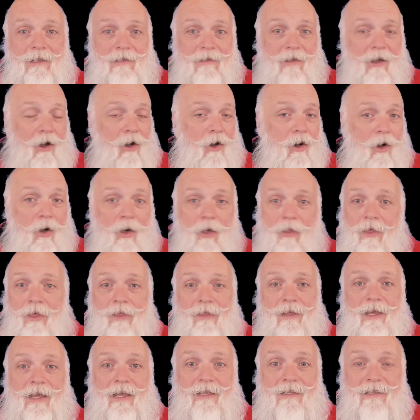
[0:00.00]
all the
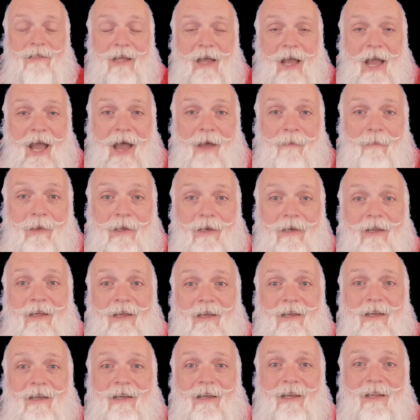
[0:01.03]
things that happened
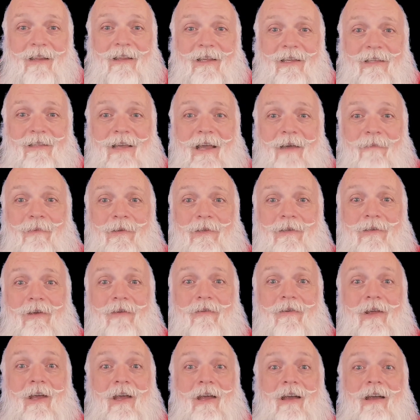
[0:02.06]
in this episode.